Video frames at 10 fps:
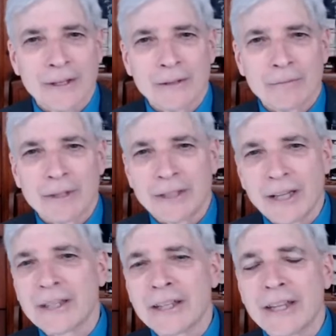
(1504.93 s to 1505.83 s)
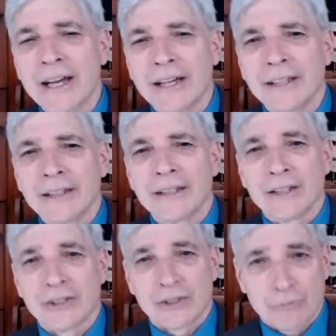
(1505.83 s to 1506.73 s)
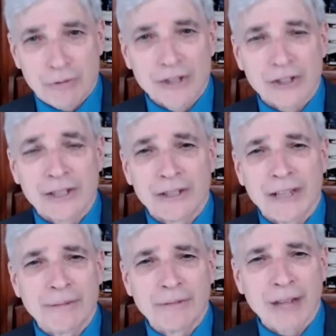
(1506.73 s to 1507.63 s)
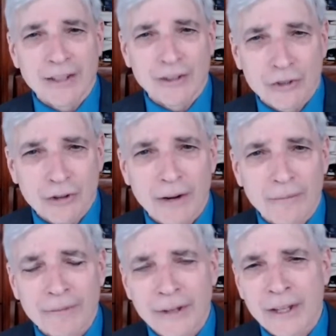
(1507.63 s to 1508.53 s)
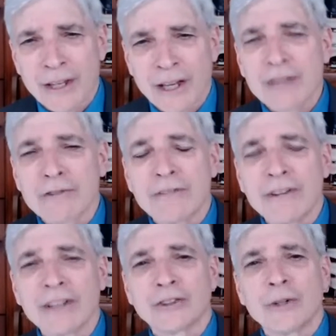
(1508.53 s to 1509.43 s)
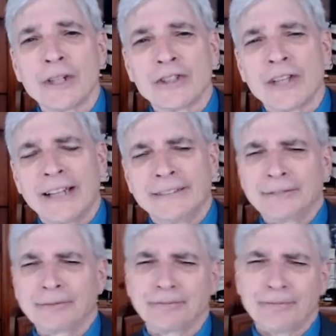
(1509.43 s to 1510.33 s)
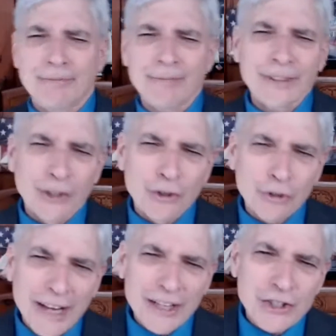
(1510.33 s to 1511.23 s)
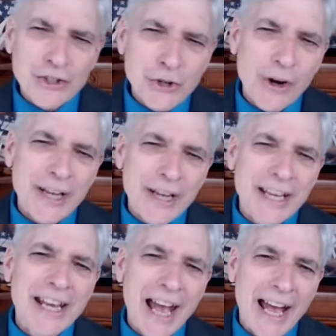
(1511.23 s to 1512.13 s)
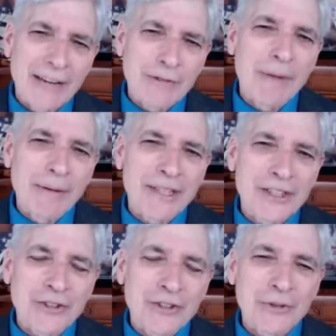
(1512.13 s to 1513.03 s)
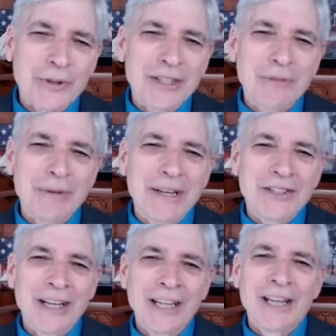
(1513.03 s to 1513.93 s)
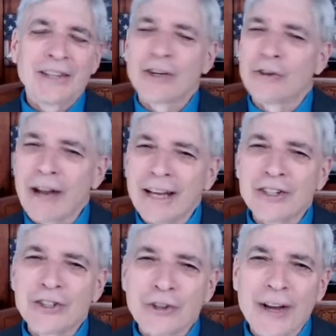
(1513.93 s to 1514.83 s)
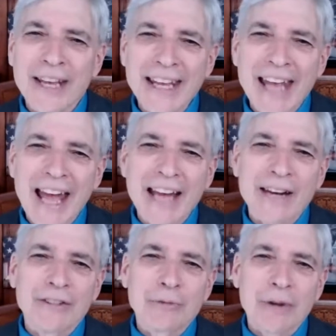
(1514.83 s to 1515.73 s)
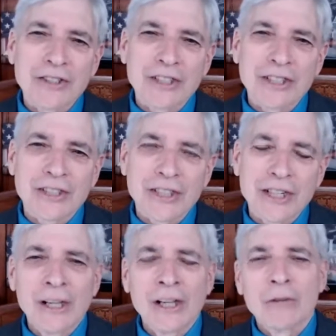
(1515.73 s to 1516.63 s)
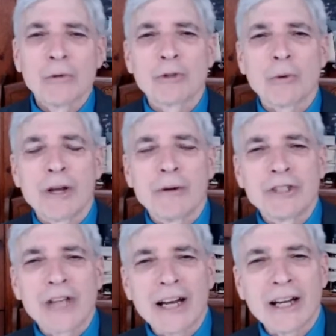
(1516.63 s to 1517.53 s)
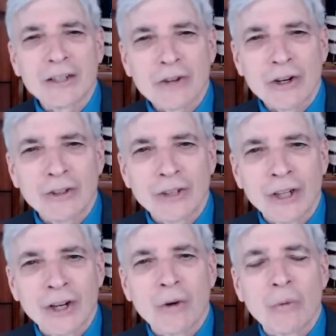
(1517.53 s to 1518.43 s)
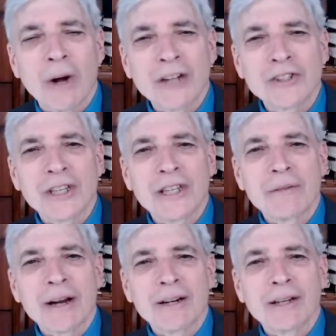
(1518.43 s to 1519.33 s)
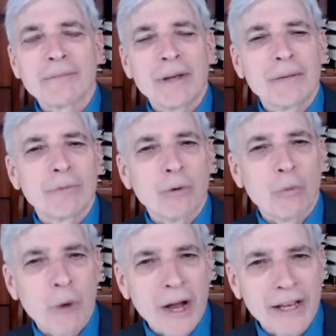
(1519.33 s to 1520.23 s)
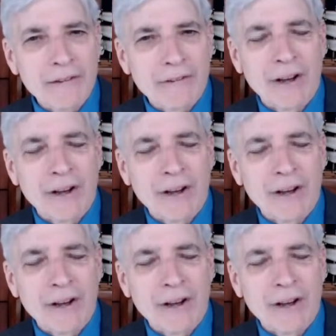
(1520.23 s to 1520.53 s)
But the other day, this president named Donald Trump, he revealed to us that the greatest joy he had, remember this, Trish, when in his speech? The greatest joy he had of his presidency was when he was out on the road watching the American people wave